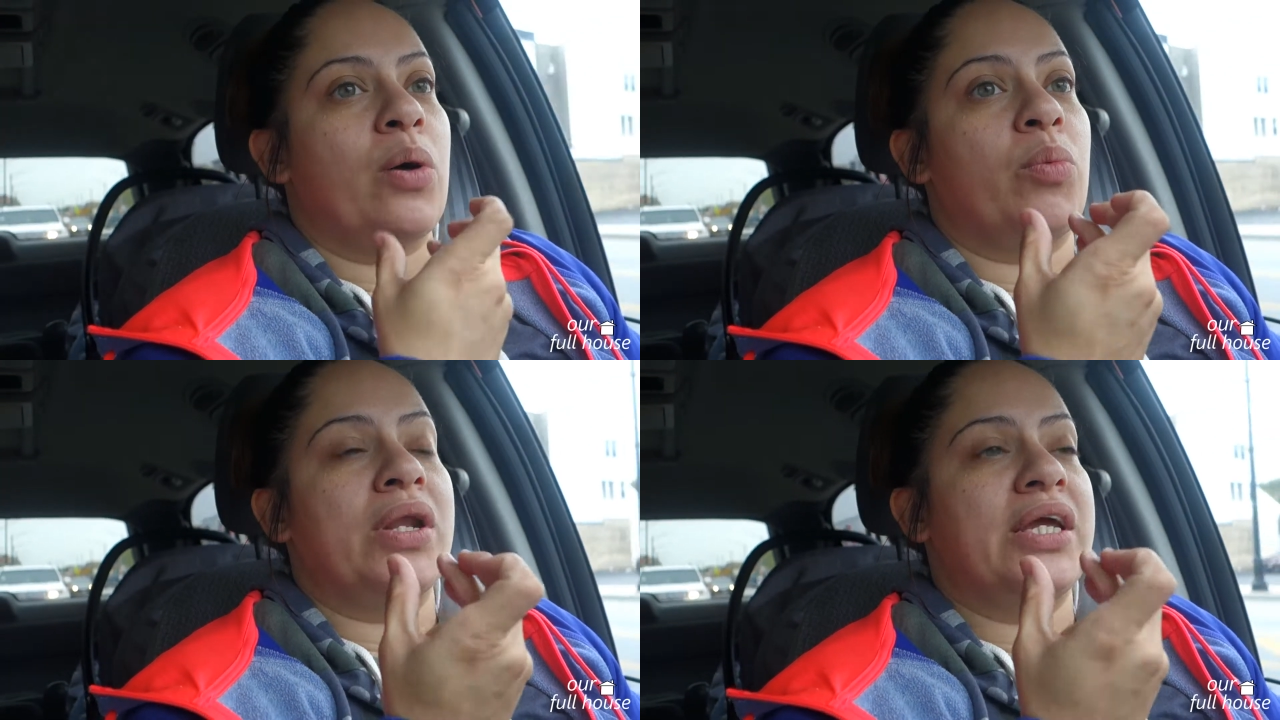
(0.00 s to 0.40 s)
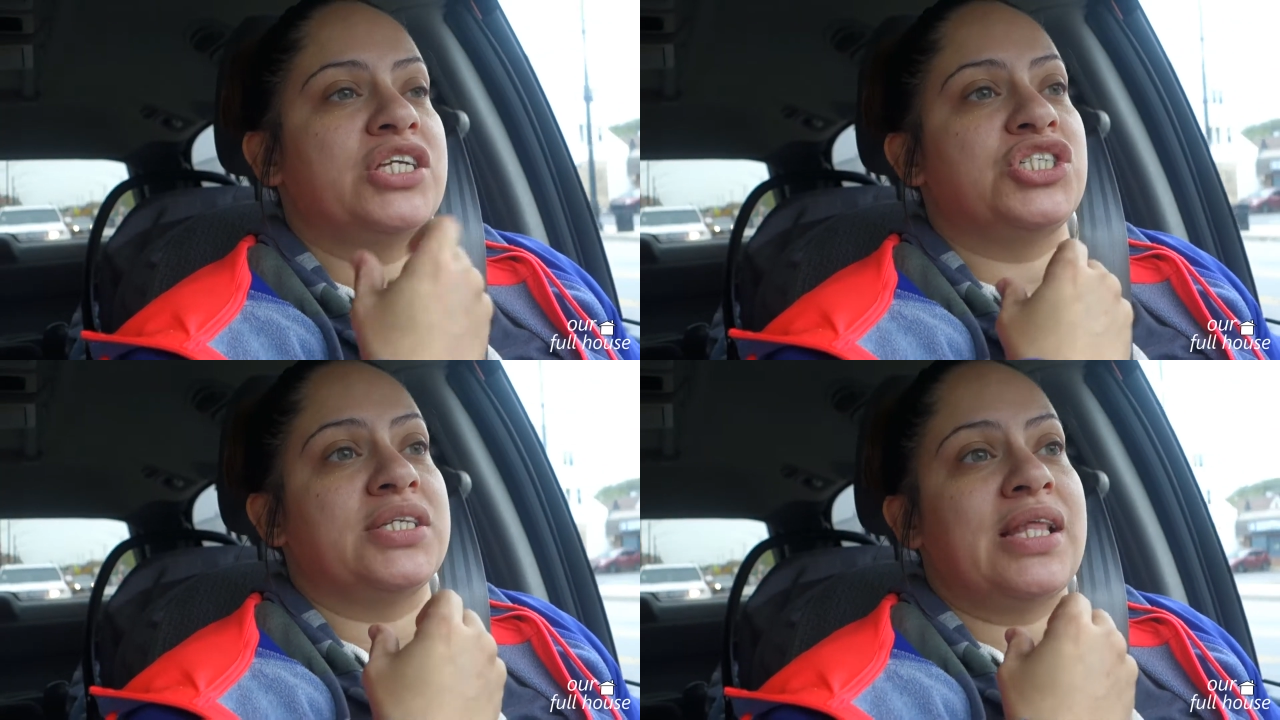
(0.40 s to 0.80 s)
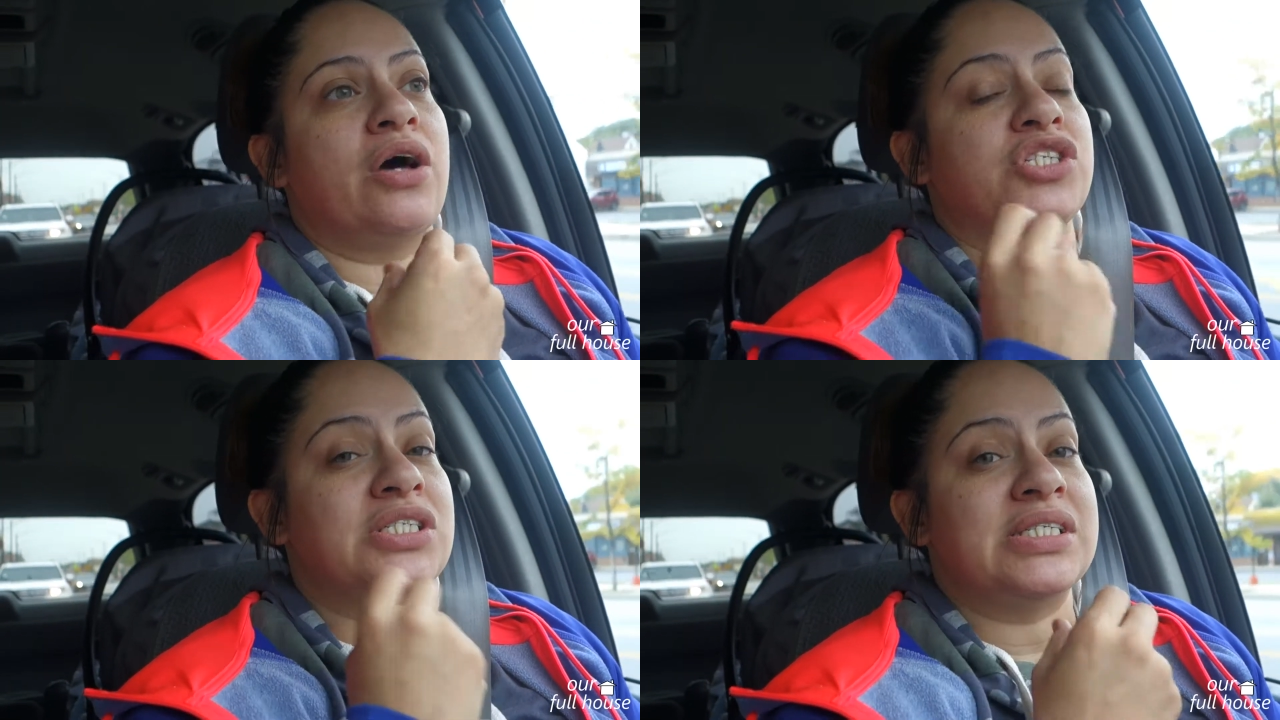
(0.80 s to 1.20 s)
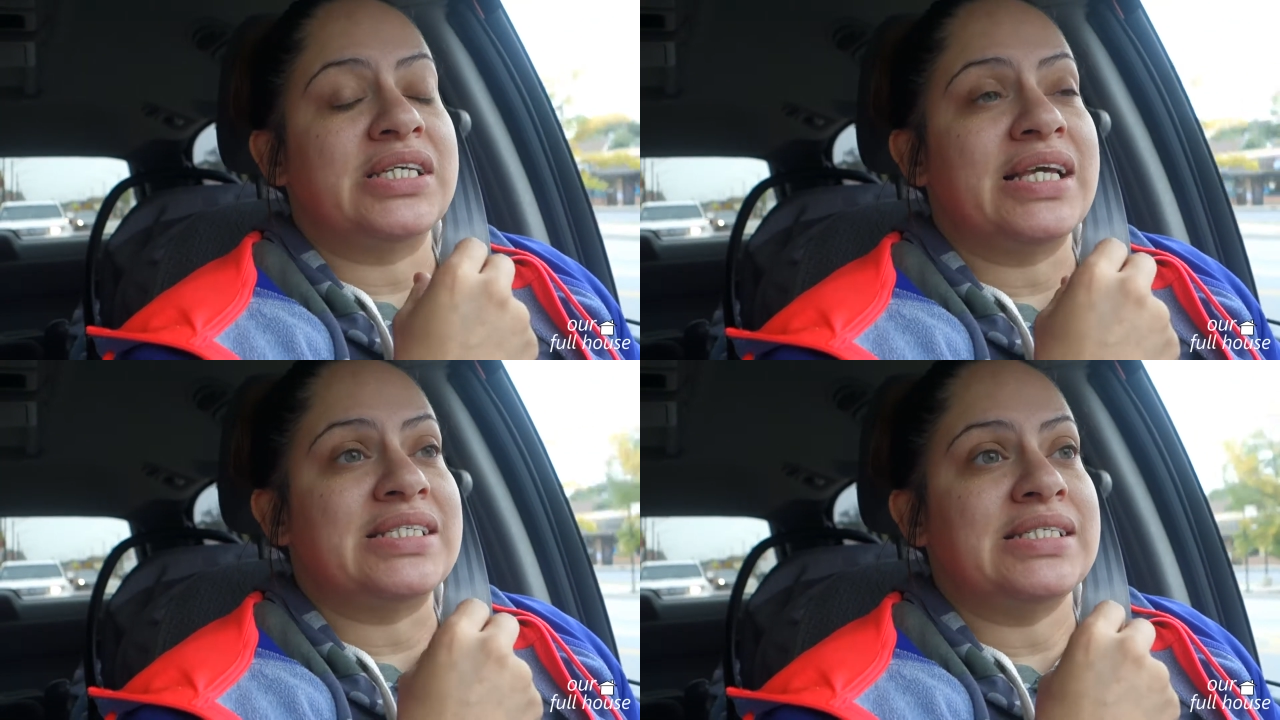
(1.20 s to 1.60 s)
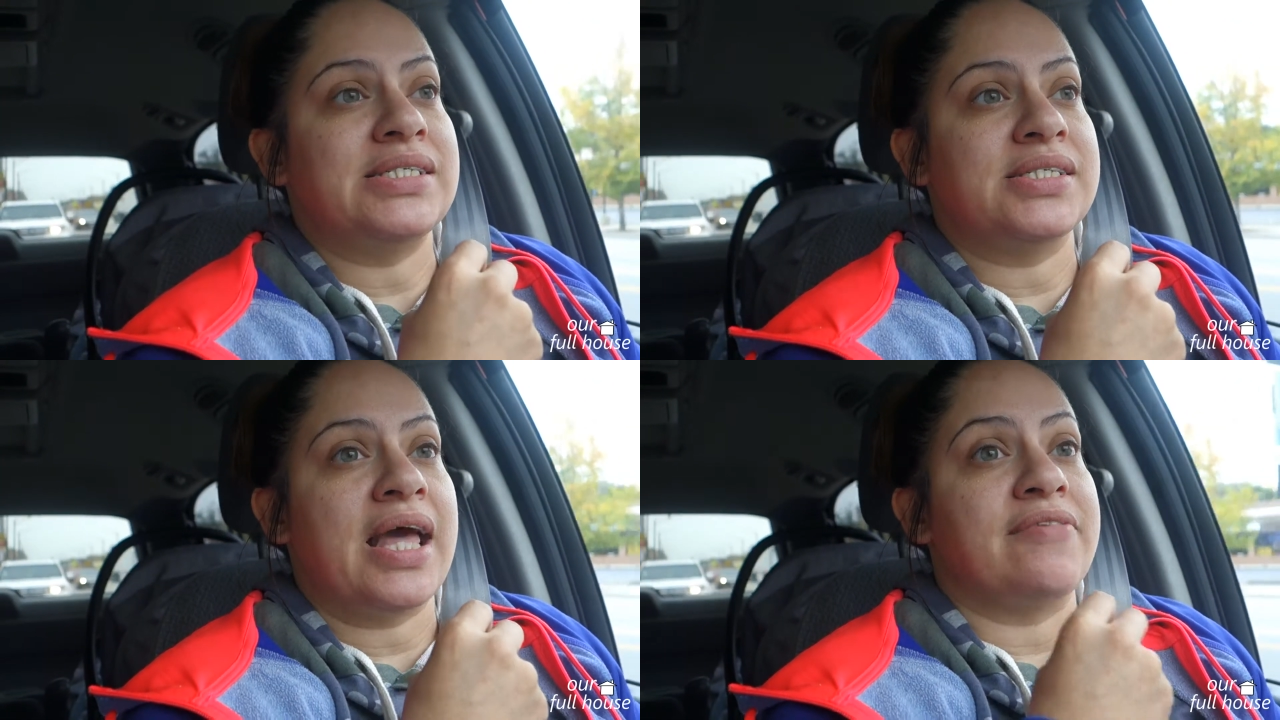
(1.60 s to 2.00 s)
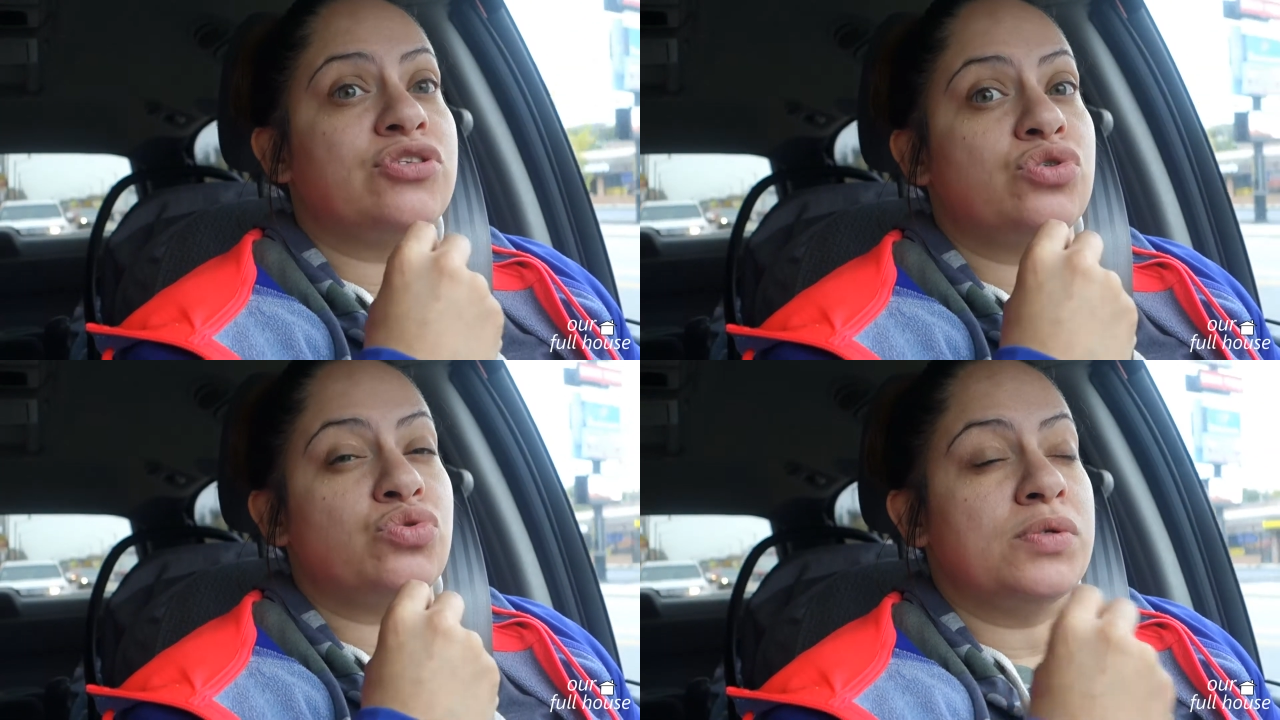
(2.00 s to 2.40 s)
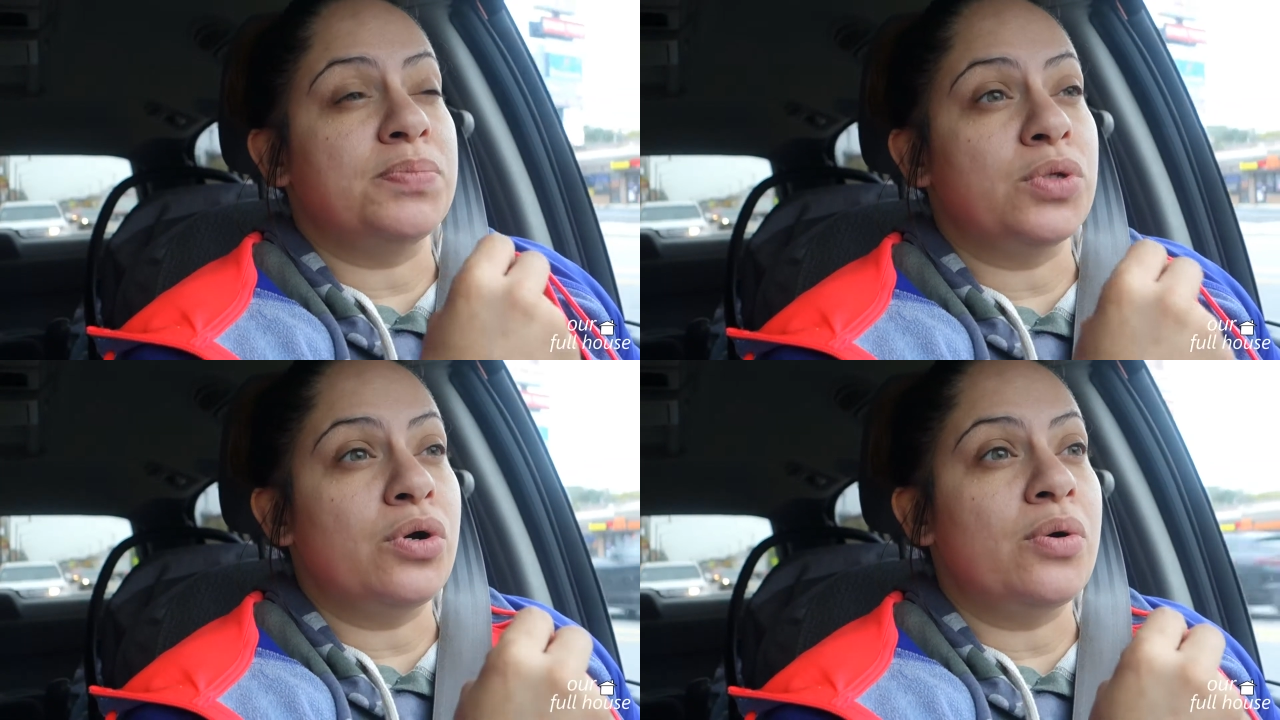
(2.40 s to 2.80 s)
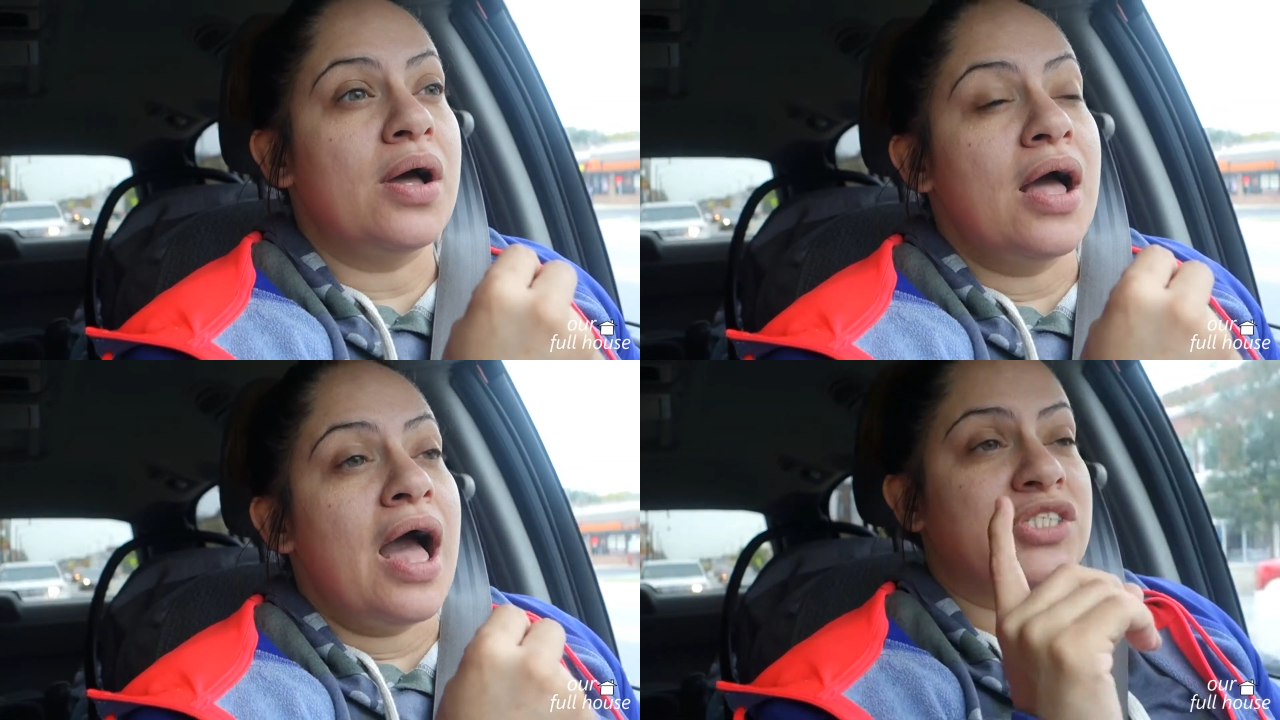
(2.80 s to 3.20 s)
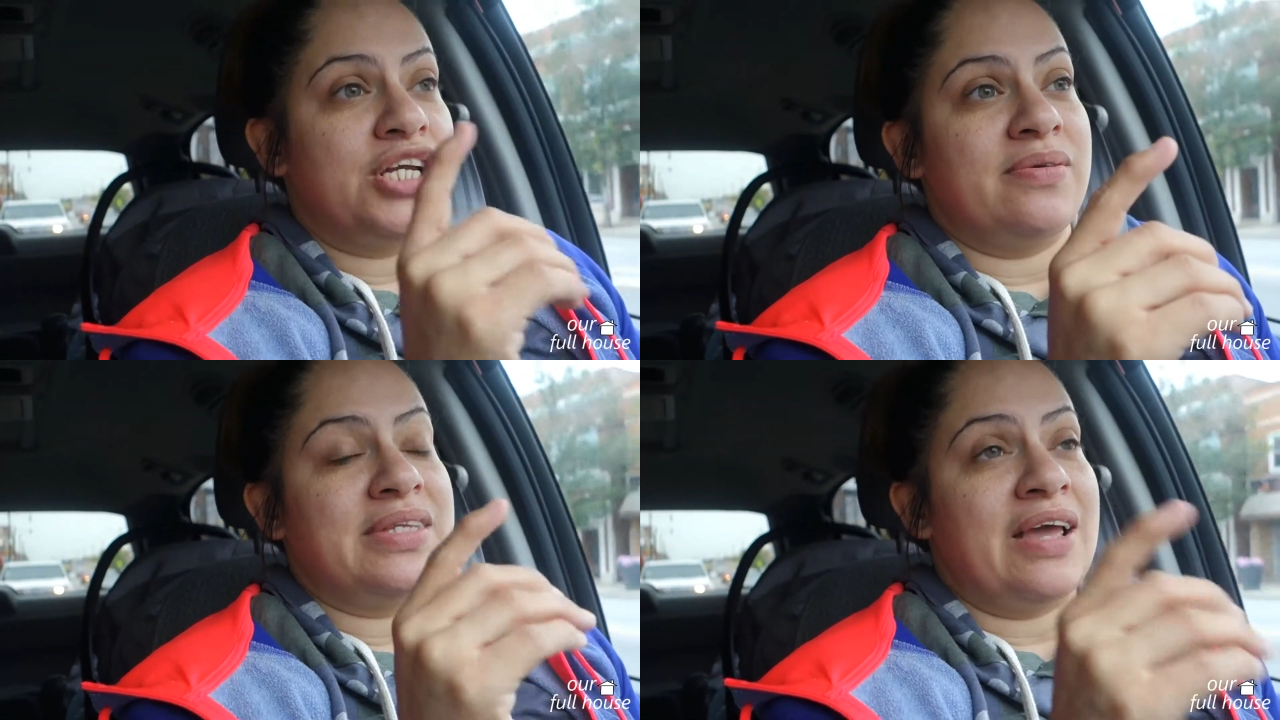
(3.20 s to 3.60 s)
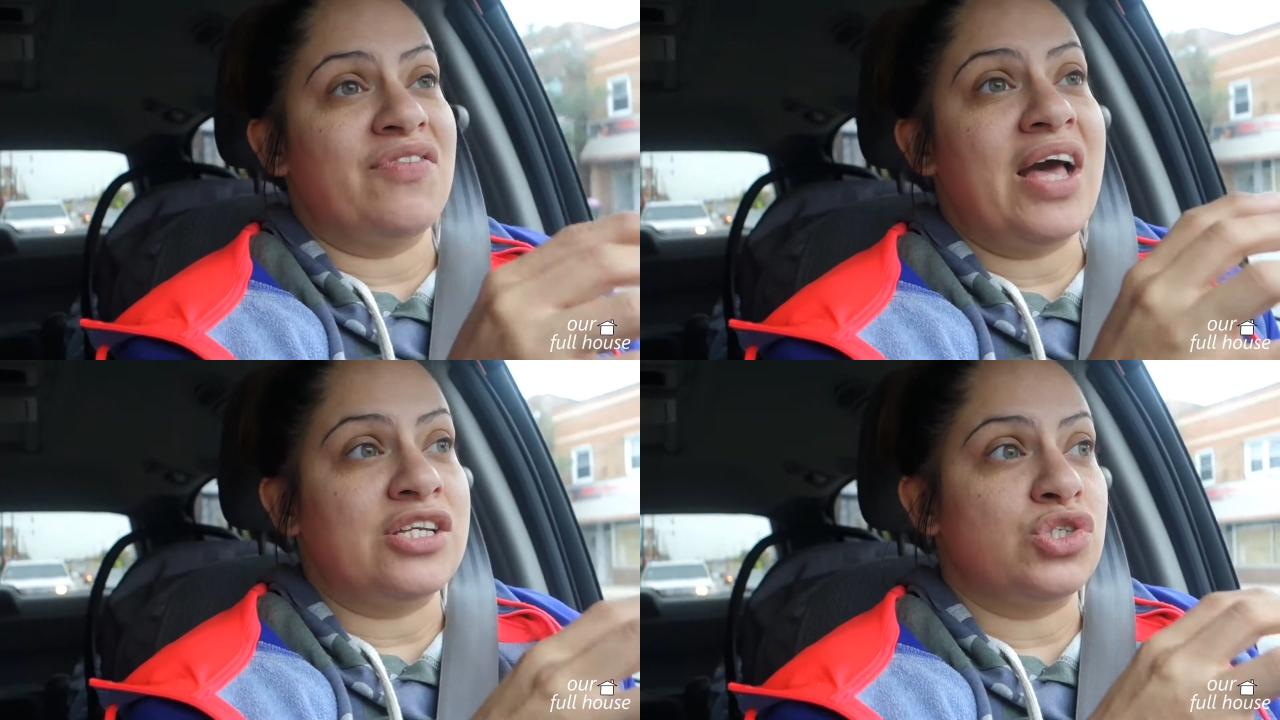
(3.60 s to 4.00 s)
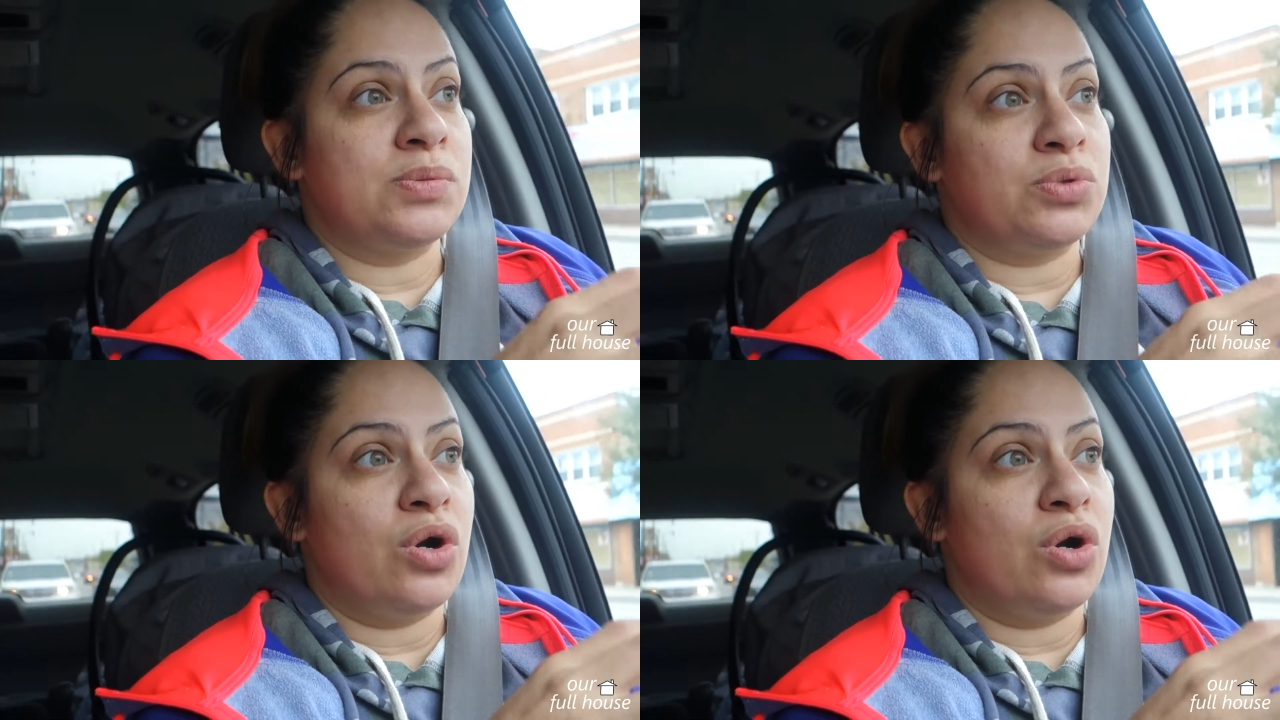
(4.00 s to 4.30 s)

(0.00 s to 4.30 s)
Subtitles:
I want to get checked out just in case he doesn't have strep throat. David has strep